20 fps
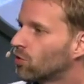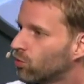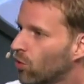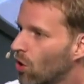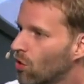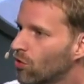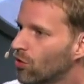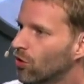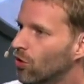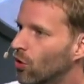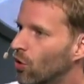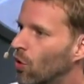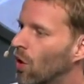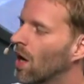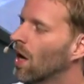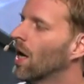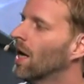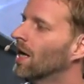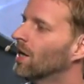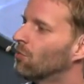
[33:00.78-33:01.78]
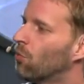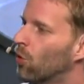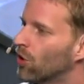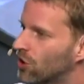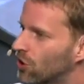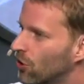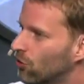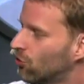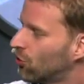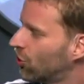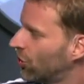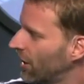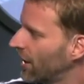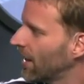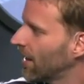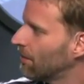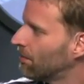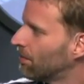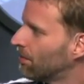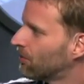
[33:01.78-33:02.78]
Roku, yes. it was so
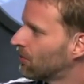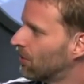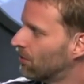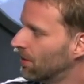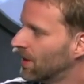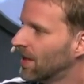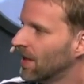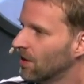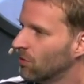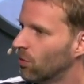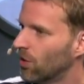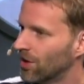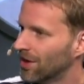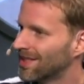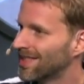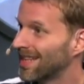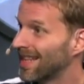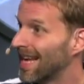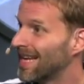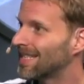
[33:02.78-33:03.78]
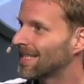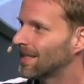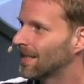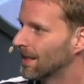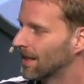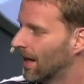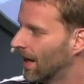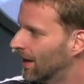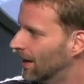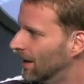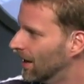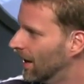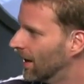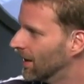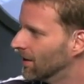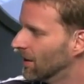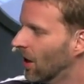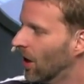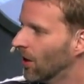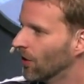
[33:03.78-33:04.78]
cheap to begin with; it's less than ninety
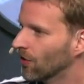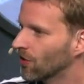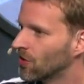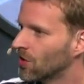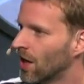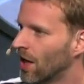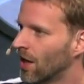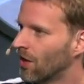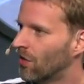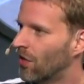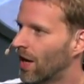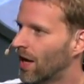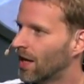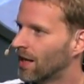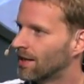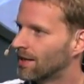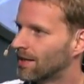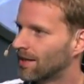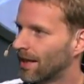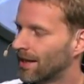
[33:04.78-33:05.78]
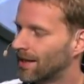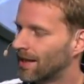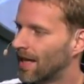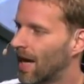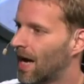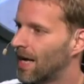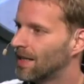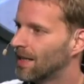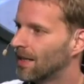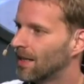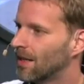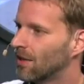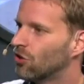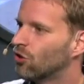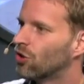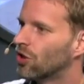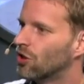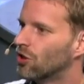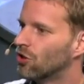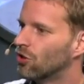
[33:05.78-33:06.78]
nine dollars. That it's like the idea that
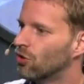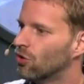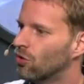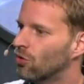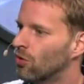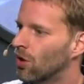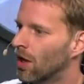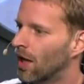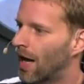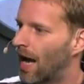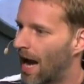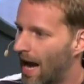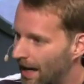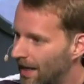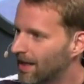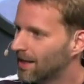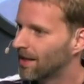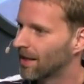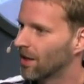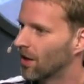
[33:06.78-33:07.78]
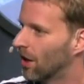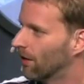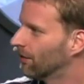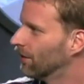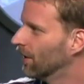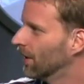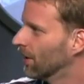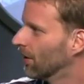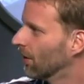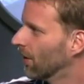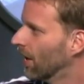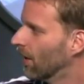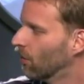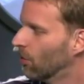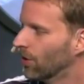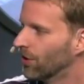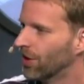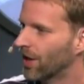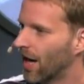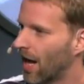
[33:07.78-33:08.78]
you can do anything off the internet
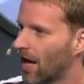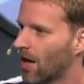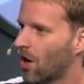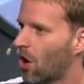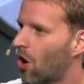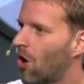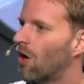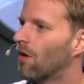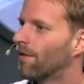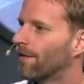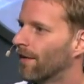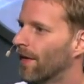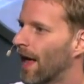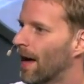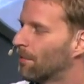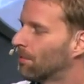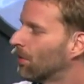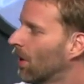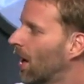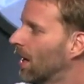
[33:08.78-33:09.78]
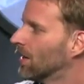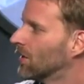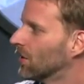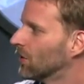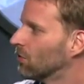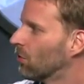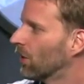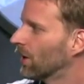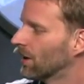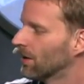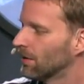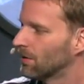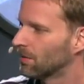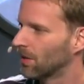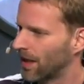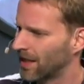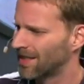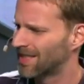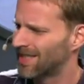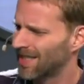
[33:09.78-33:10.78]
with it at all for that price is what gets
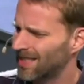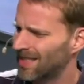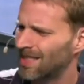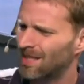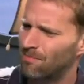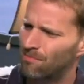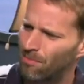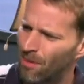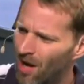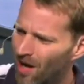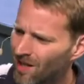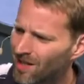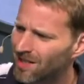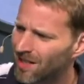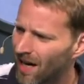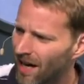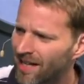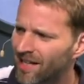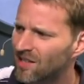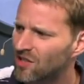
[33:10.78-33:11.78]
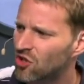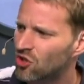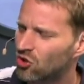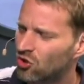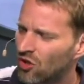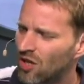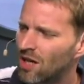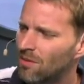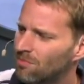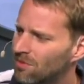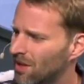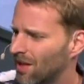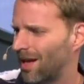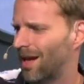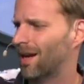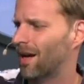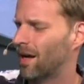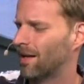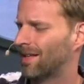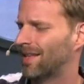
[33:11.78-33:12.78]
like sixty bucks, and I can stream.
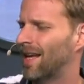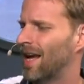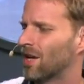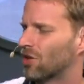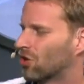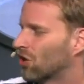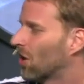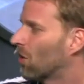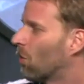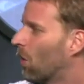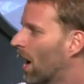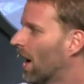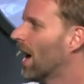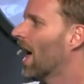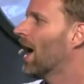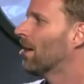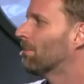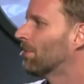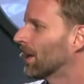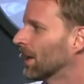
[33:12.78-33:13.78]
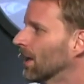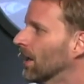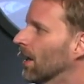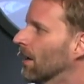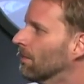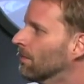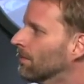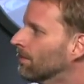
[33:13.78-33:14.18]
Uh, uh, yeah, sure, why not pick it up?